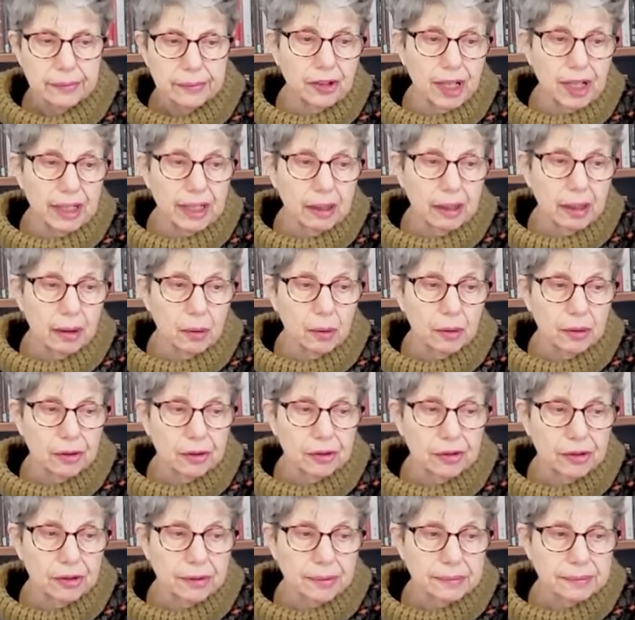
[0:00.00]

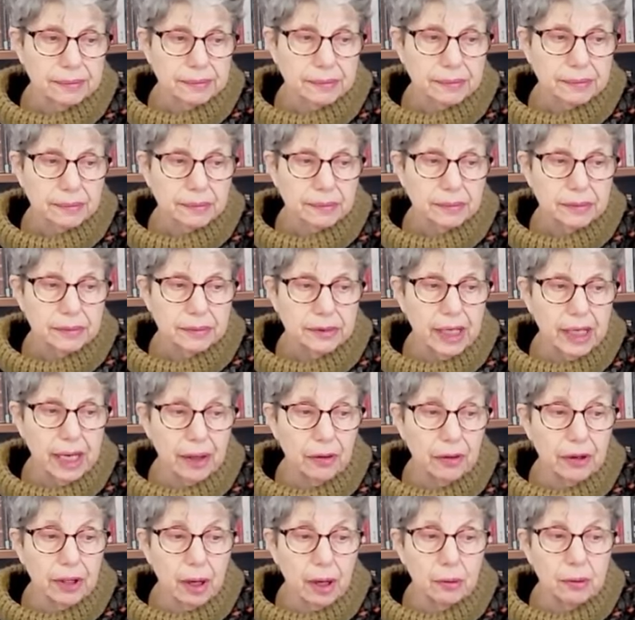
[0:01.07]
Stakeholders. Yeah,
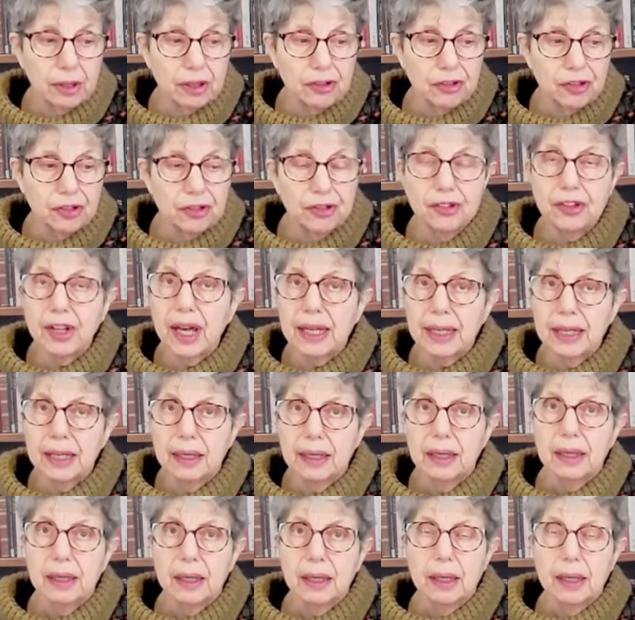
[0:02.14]
the only
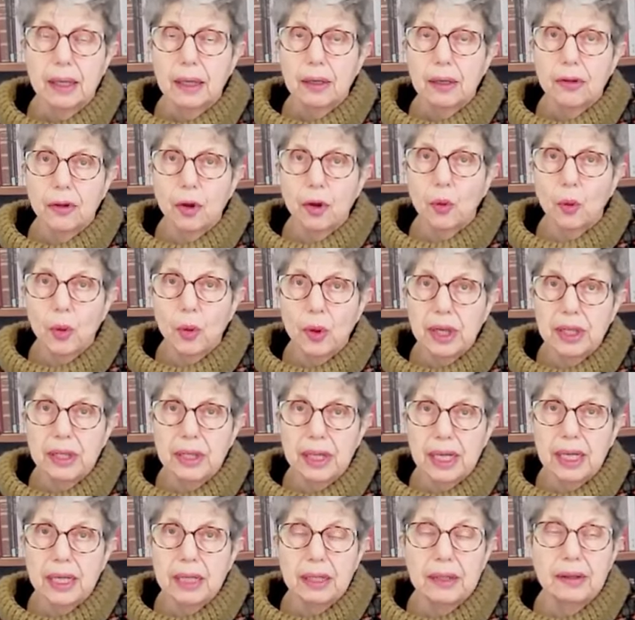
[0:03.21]
stake that we
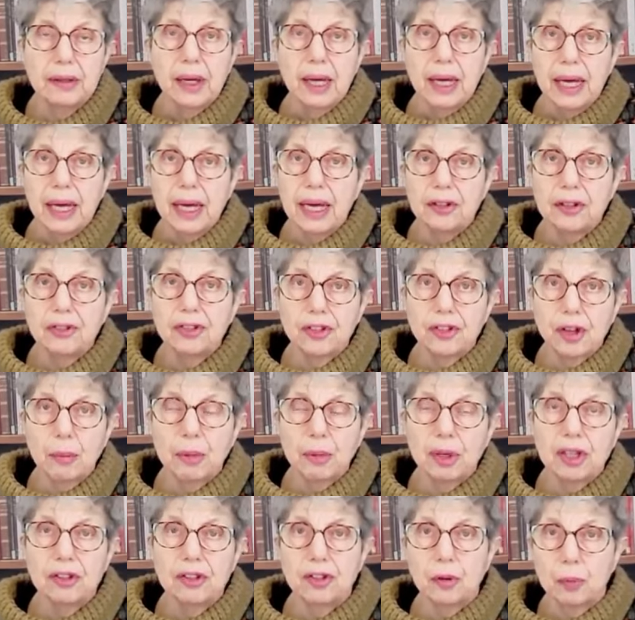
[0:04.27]
need is
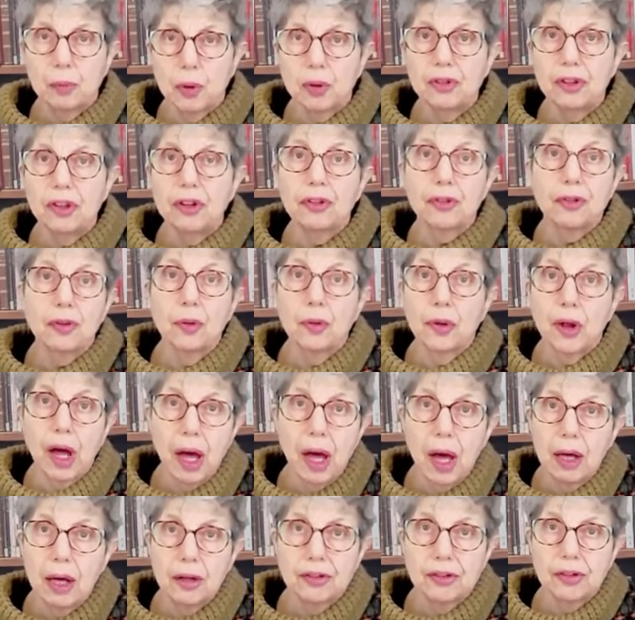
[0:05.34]
somebody to put it through the
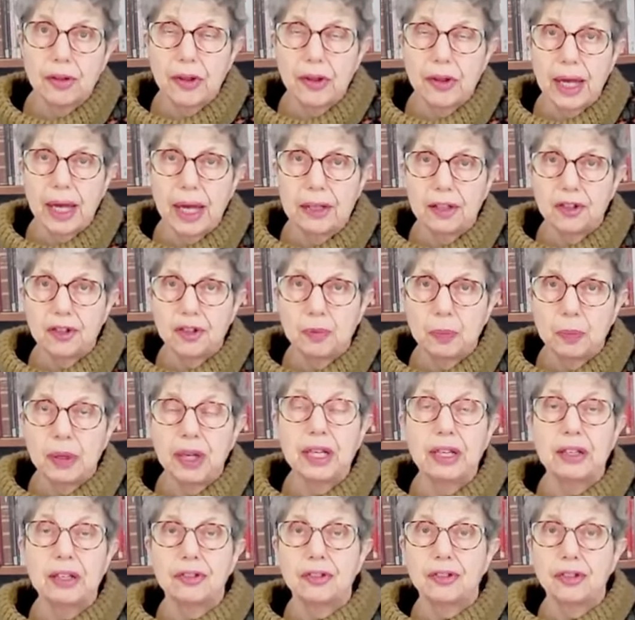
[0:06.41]
heart of the
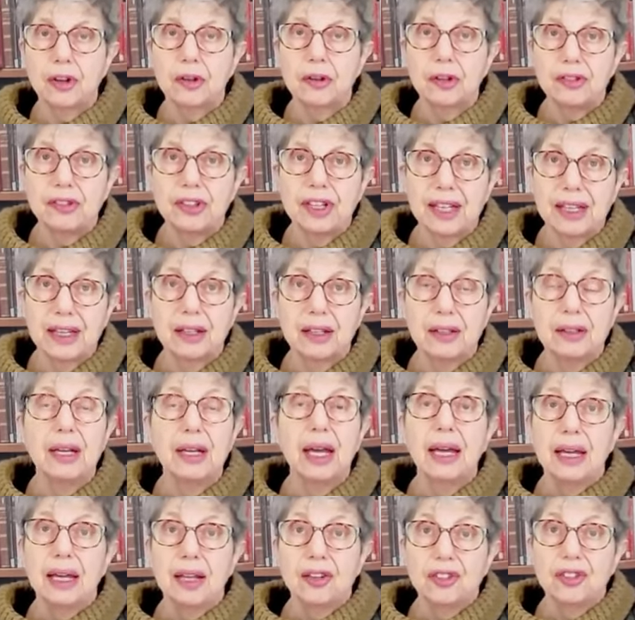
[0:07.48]
SNP so that it can
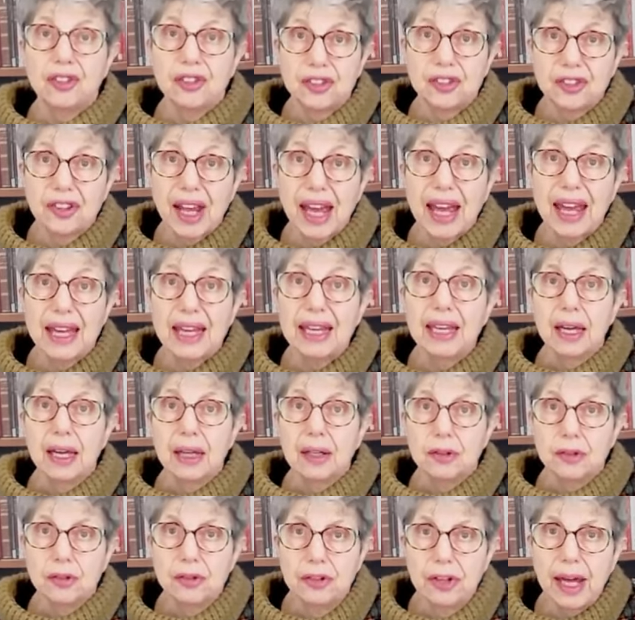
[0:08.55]
stay
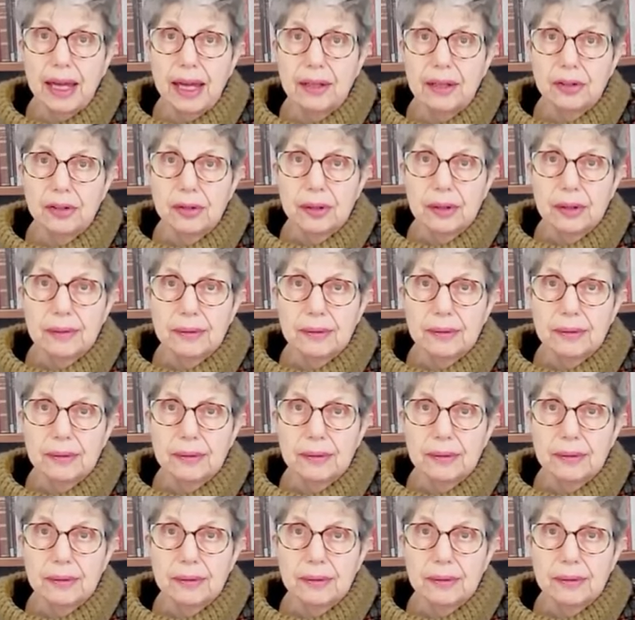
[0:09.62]
dead.